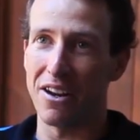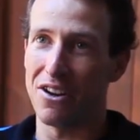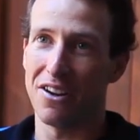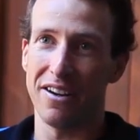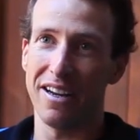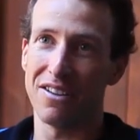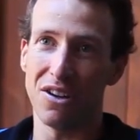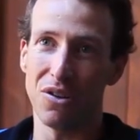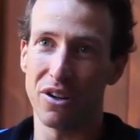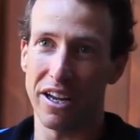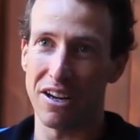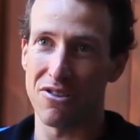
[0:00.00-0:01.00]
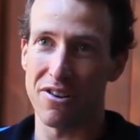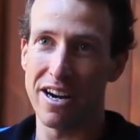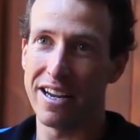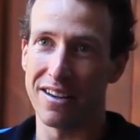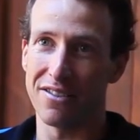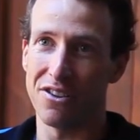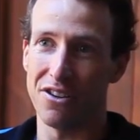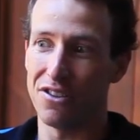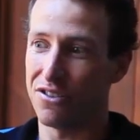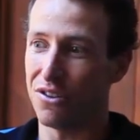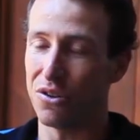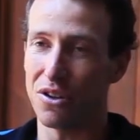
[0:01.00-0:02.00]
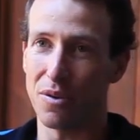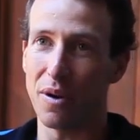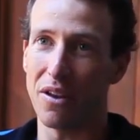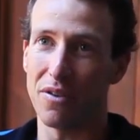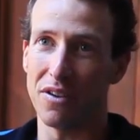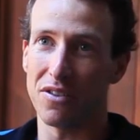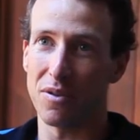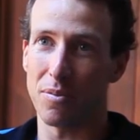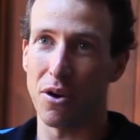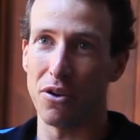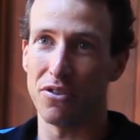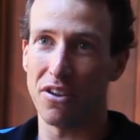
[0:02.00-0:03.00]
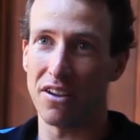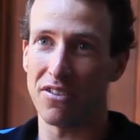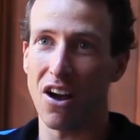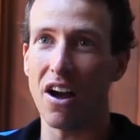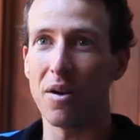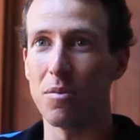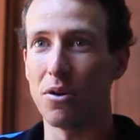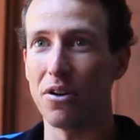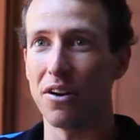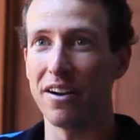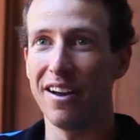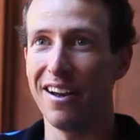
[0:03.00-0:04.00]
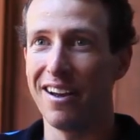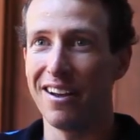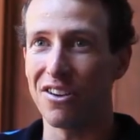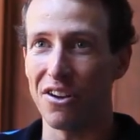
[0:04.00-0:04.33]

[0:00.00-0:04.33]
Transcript: You don't need to look at ingredients. You just look at whether it's a processed item or not.